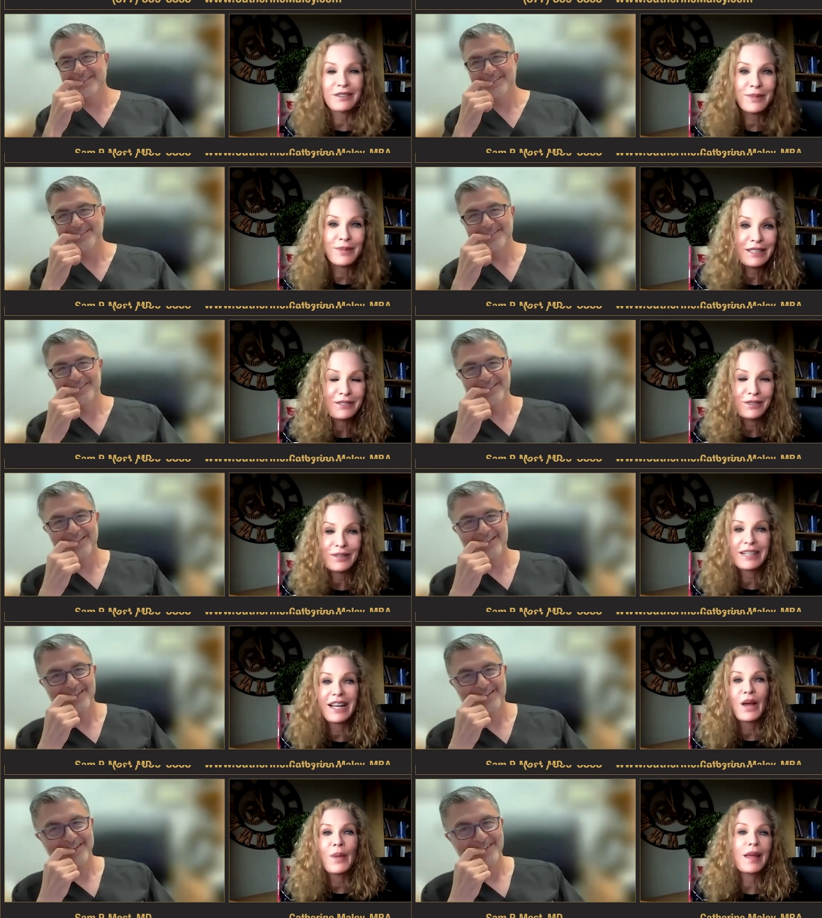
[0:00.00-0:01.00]
Speaker 1: have to pick a different
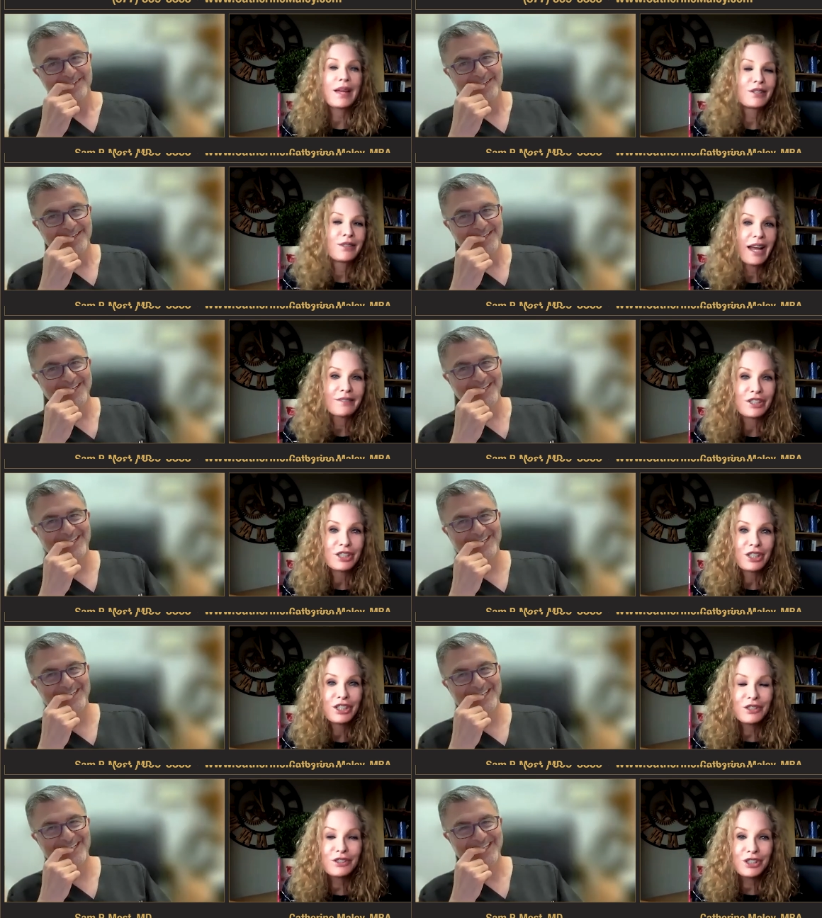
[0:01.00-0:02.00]
one. Then you have a
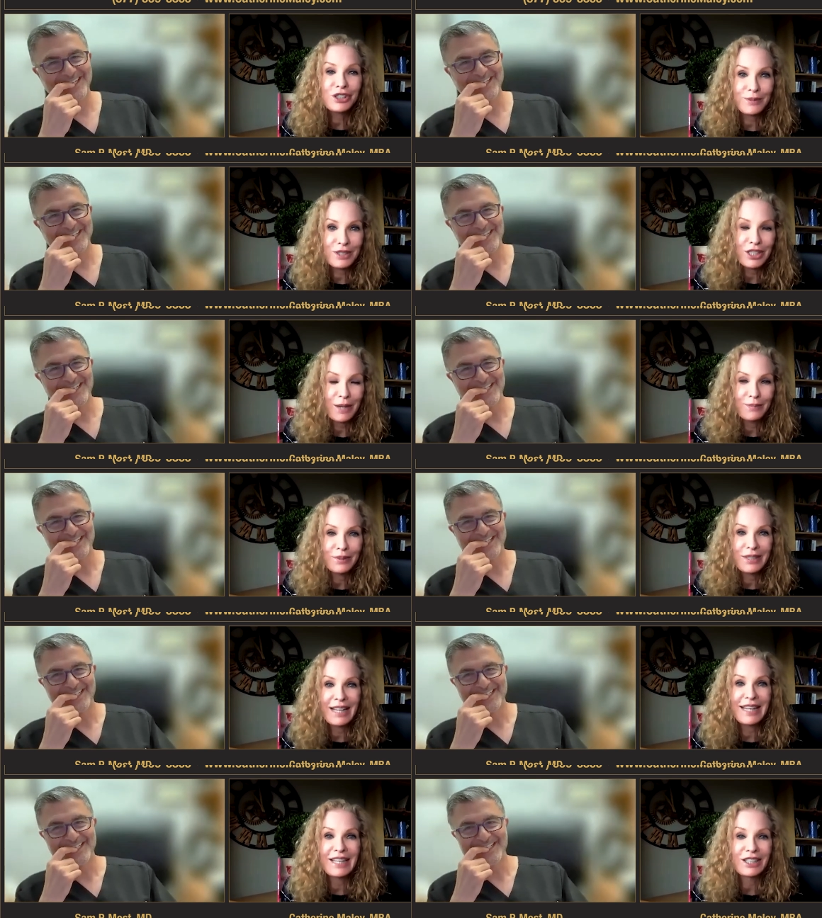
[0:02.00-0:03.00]
huge German
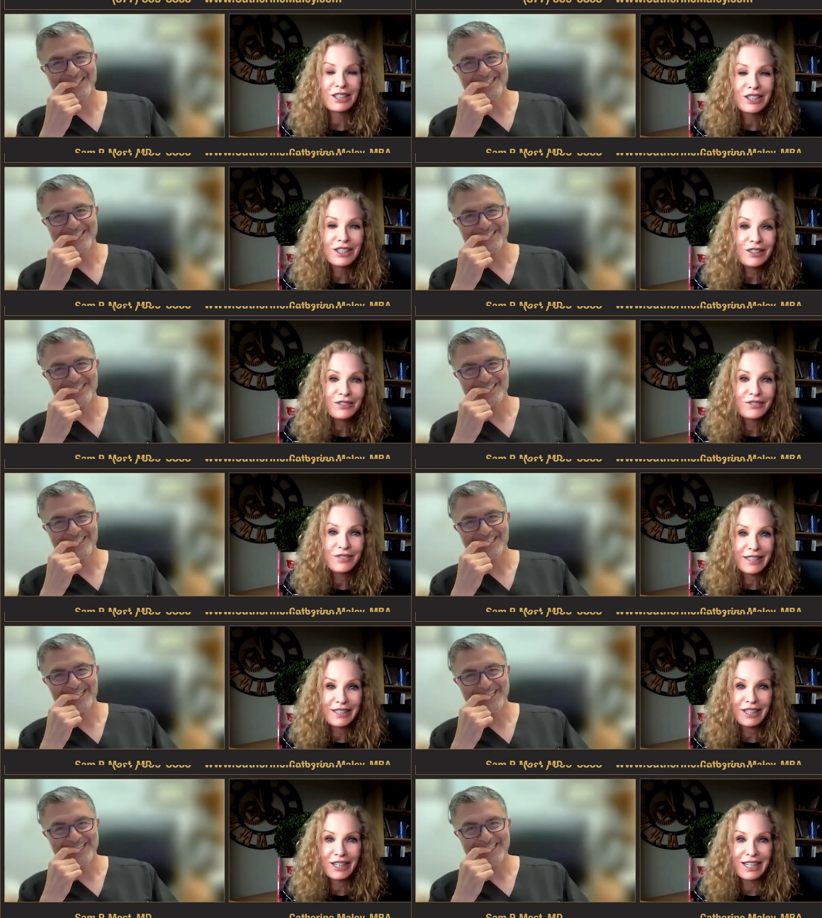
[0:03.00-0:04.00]
Shepherd and then a little
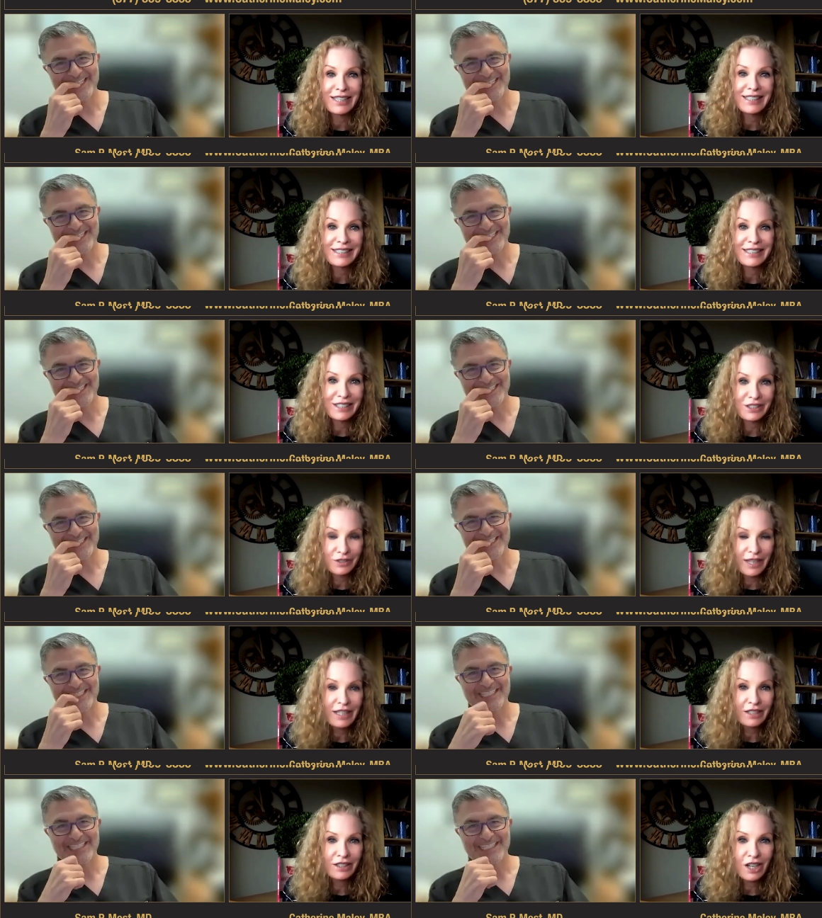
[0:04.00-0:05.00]
funny dog. And do
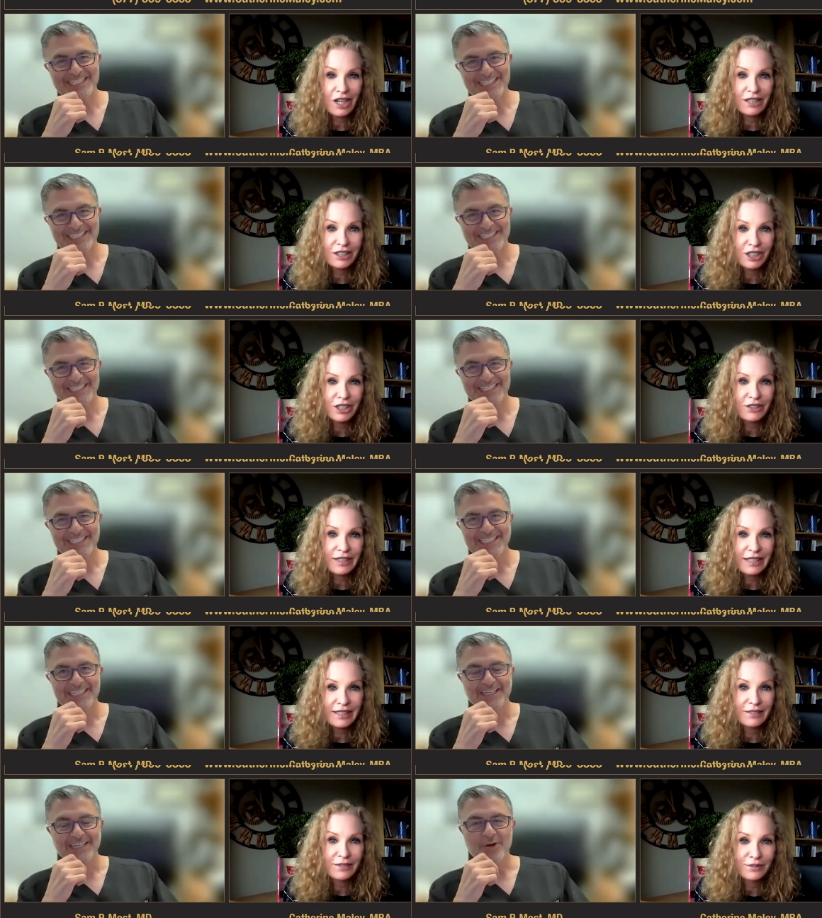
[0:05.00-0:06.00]
they get along,
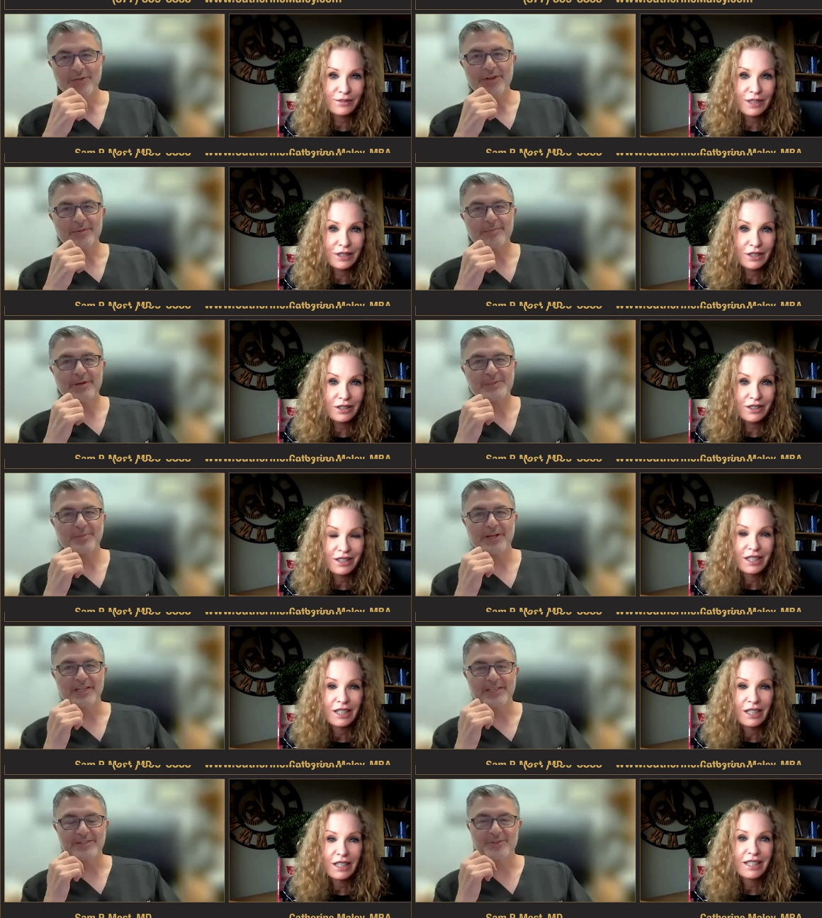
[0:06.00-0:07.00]
Jerry and?
Speaker 2: Oh, they're best
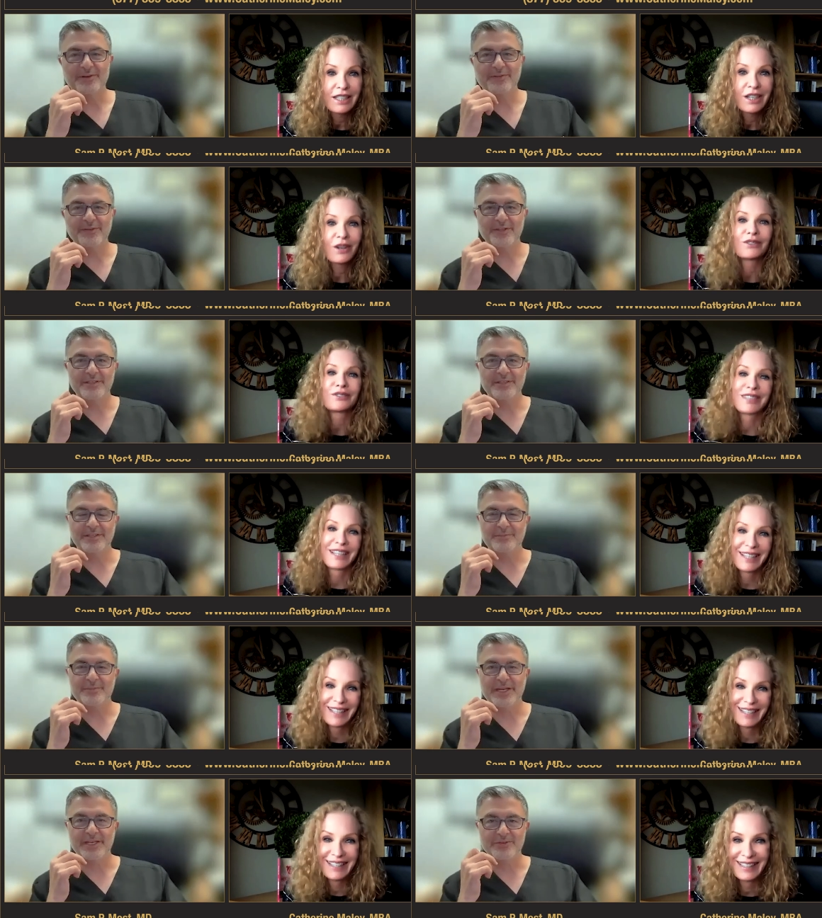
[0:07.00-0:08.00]
buddies. Griffin oh.
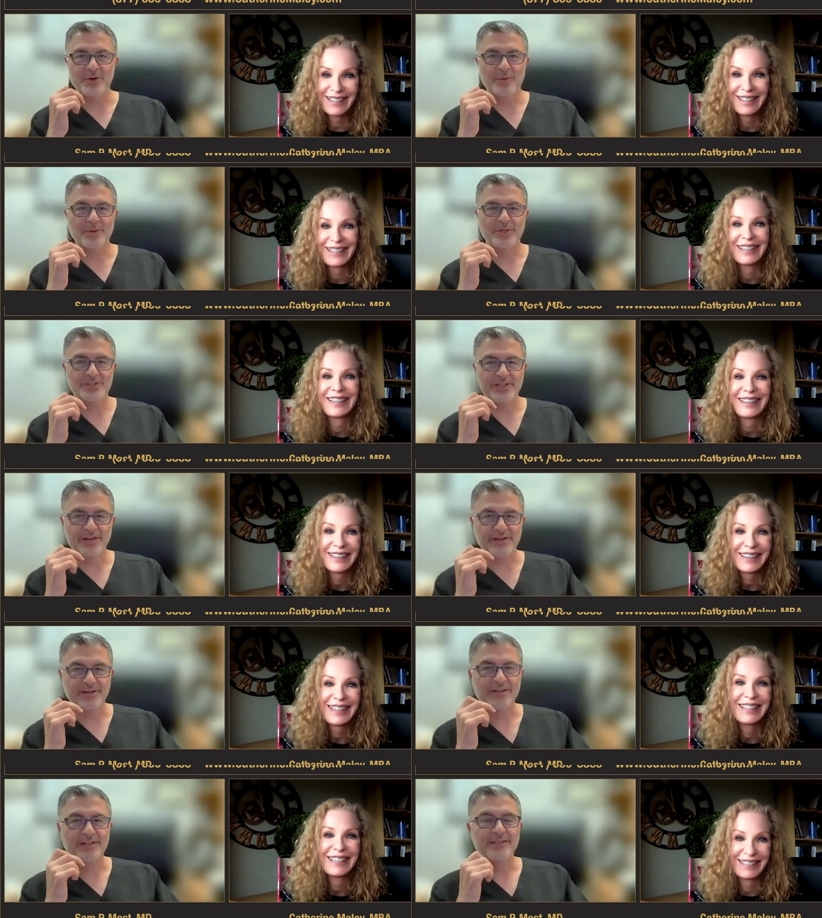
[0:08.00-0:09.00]
is my Norwich
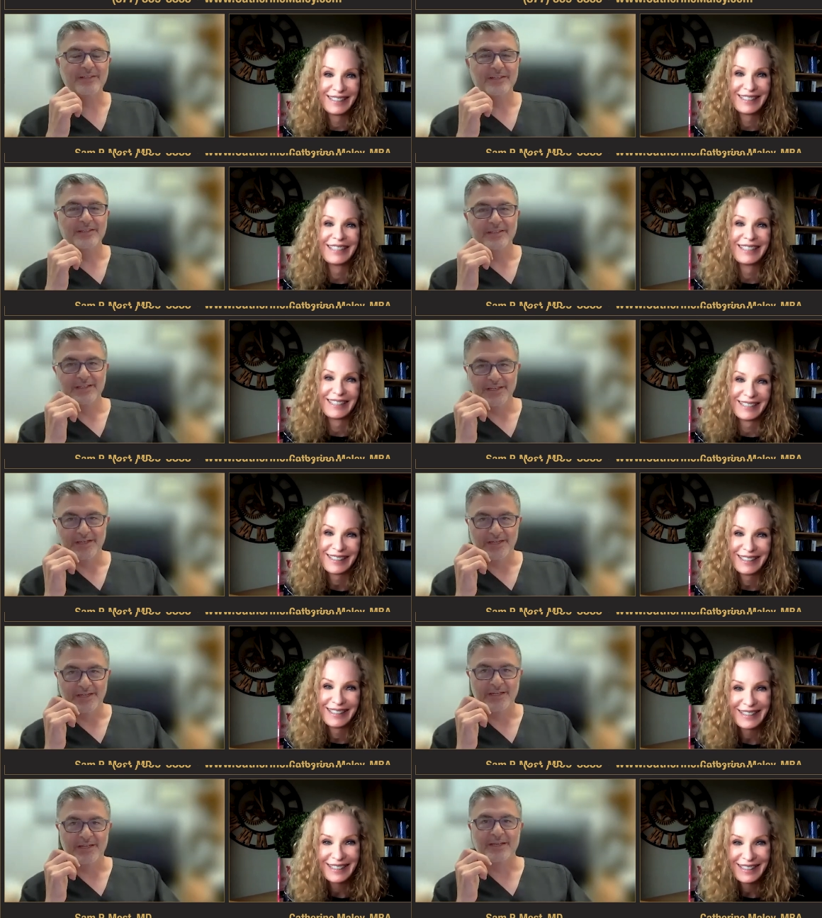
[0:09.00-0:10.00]
Terrier,
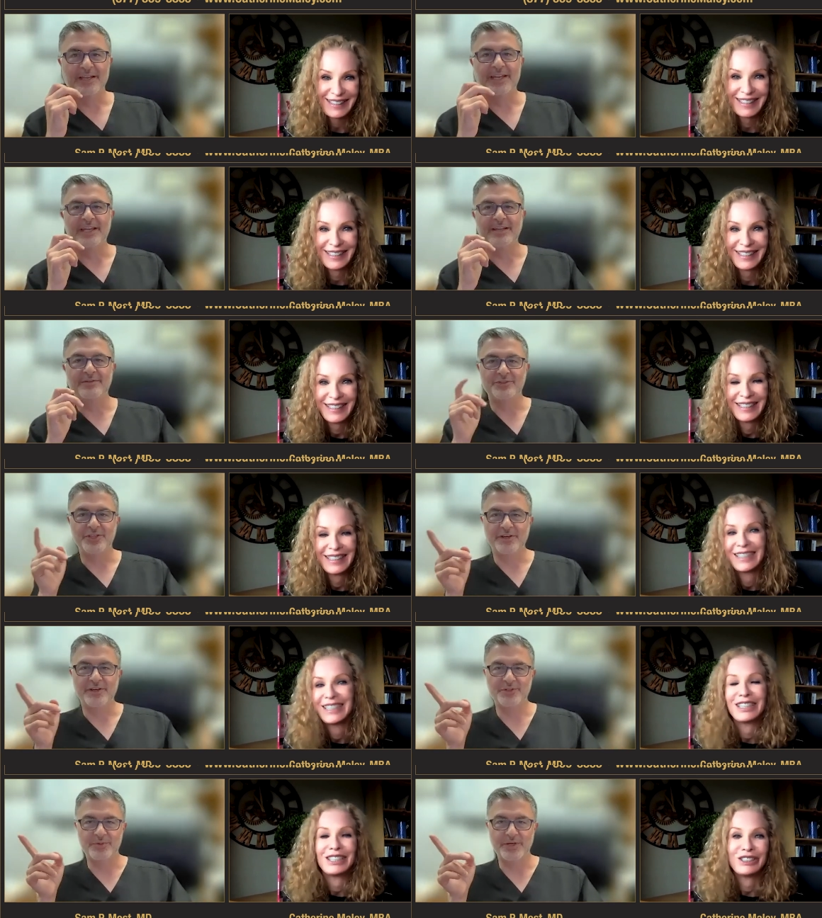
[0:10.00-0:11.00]
uh, and
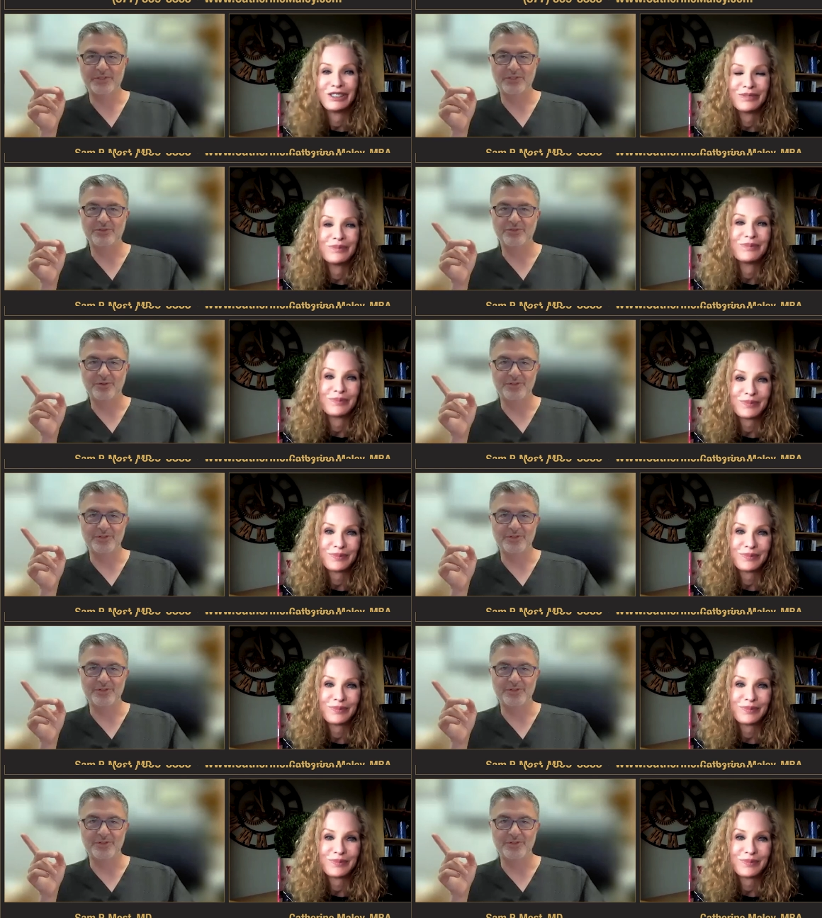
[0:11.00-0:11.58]
Jerry's a rescue German